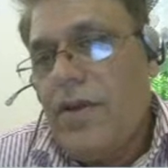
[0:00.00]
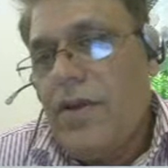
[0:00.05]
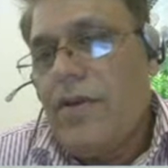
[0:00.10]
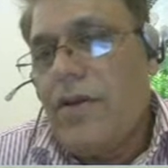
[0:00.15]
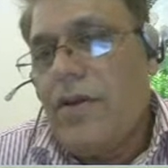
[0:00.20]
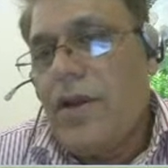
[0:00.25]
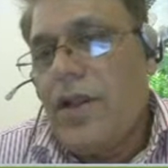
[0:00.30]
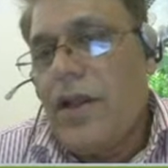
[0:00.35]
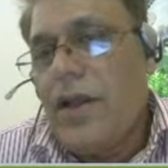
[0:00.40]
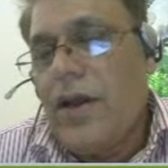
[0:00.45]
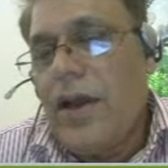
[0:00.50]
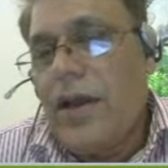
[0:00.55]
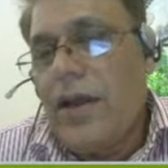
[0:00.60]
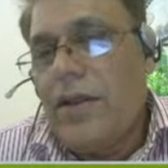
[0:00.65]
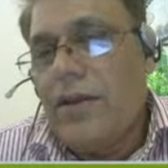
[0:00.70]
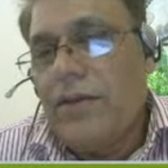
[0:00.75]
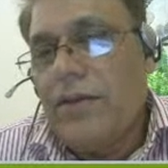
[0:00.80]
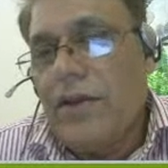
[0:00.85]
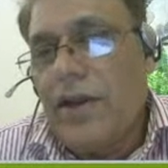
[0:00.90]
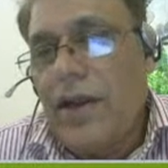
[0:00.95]
You can, as
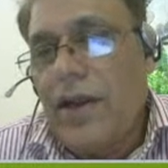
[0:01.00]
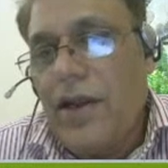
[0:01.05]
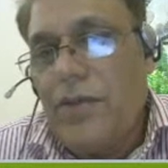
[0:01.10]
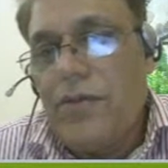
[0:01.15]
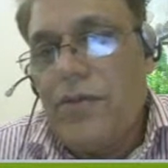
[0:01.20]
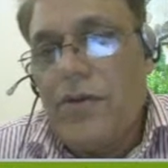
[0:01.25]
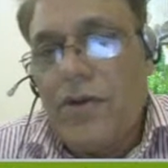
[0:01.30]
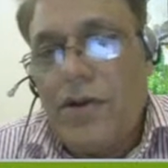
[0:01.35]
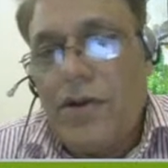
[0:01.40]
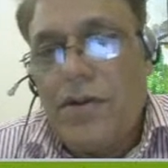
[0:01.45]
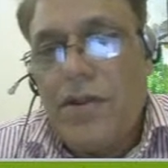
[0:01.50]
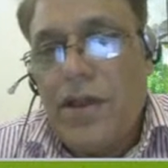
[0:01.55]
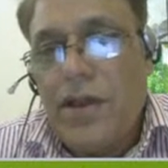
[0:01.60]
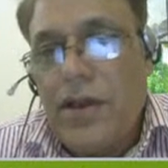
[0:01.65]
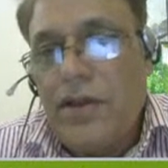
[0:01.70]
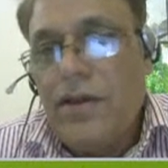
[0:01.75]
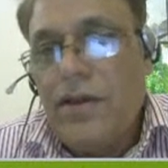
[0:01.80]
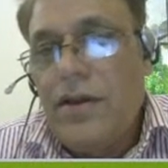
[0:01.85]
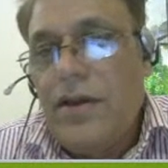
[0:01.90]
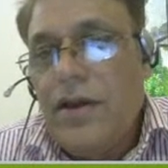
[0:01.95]
a synonym, you can
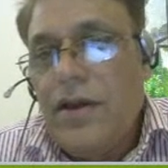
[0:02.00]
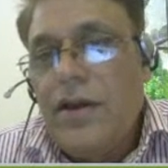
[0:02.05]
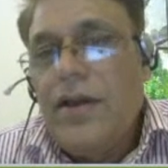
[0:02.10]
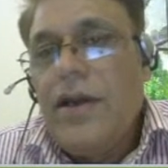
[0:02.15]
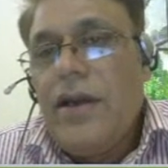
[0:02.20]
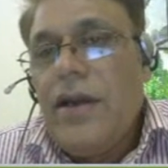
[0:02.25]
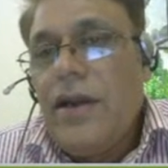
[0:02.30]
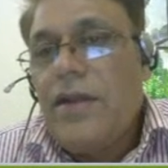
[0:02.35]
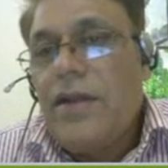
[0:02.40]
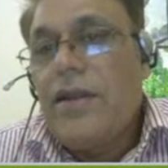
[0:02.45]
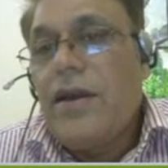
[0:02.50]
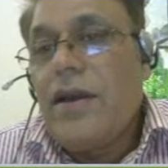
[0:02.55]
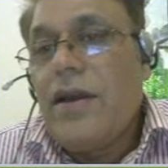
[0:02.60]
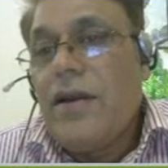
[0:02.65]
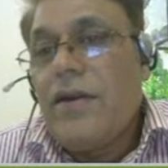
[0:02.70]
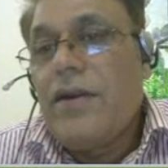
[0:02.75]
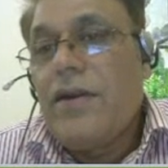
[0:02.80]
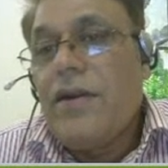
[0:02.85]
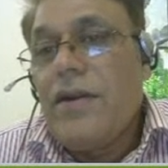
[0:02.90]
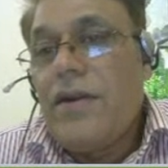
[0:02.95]
say it is
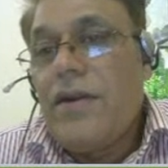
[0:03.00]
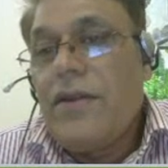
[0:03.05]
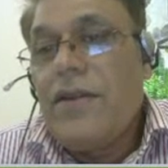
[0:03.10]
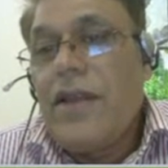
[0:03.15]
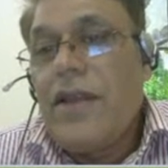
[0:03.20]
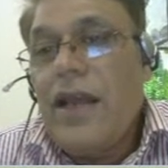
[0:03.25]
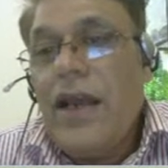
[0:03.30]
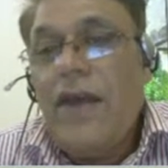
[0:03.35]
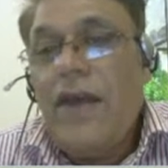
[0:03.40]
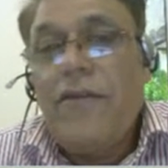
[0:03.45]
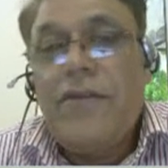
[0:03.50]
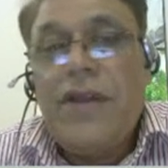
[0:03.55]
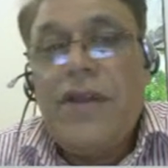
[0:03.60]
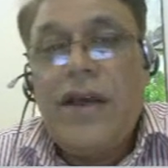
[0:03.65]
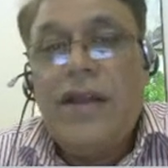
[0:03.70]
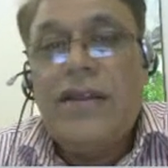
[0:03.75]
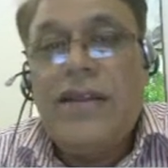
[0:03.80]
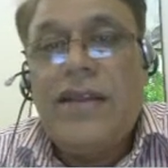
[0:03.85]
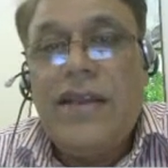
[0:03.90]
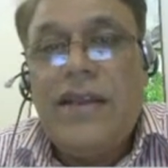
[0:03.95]

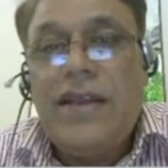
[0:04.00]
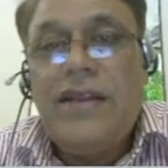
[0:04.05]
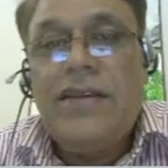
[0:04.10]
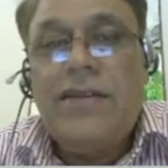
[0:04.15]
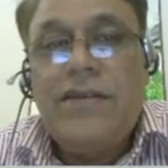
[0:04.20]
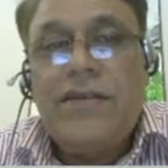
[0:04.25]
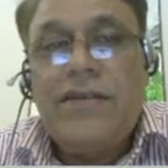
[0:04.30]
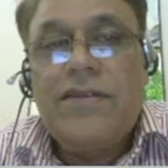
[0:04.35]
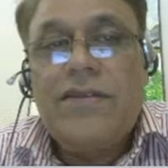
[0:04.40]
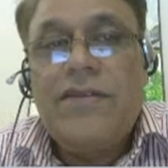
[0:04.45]
these